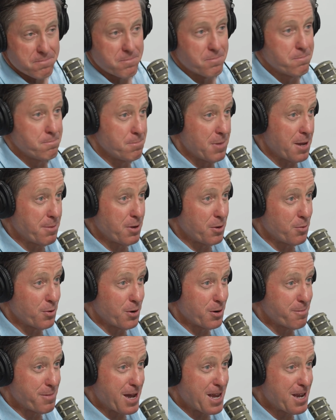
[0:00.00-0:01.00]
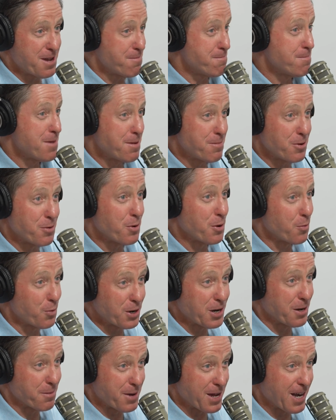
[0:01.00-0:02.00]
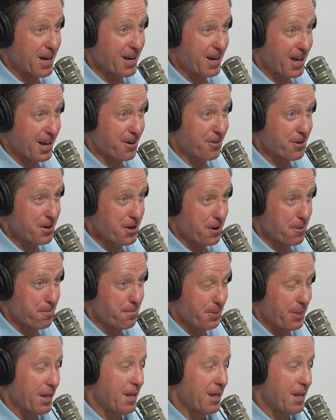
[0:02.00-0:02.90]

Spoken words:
Maybe we would have made it. Maybe we wouldn't have made it. I don't know.